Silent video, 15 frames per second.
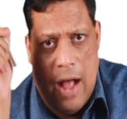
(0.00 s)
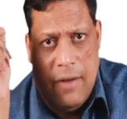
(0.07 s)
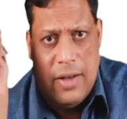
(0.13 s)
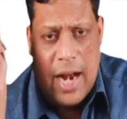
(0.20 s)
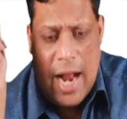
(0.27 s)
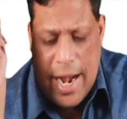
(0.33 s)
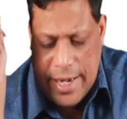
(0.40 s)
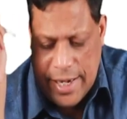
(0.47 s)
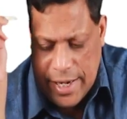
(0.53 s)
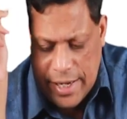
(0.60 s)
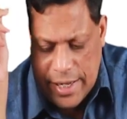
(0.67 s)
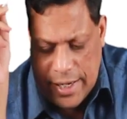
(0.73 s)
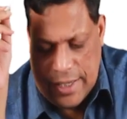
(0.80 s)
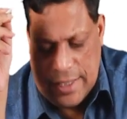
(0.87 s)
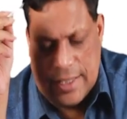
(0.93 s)
Our height
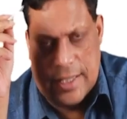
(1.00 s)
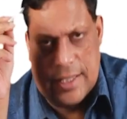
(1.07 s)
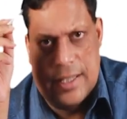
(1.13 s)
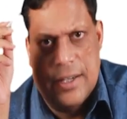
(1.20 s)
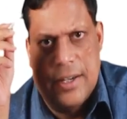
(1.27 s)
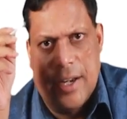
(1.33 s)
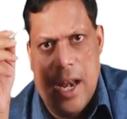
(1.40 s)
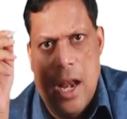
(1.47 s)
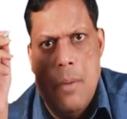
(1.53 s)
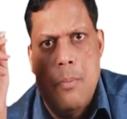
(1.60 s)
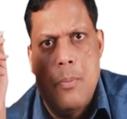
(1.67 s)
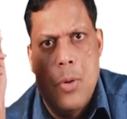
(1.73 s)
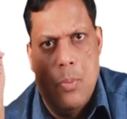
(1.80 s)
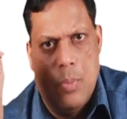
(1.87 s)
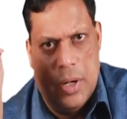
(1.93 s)
increases till
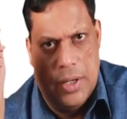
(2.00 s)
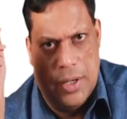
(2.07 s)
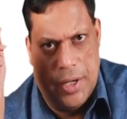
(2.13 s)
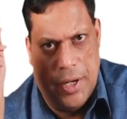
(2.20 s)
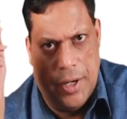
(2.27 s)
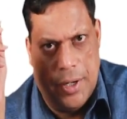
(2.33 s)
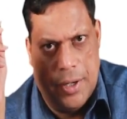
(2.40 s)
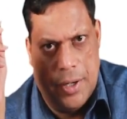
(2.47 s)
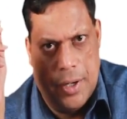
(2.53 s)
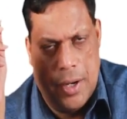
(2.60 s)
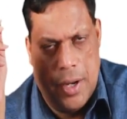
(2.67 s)
puberty.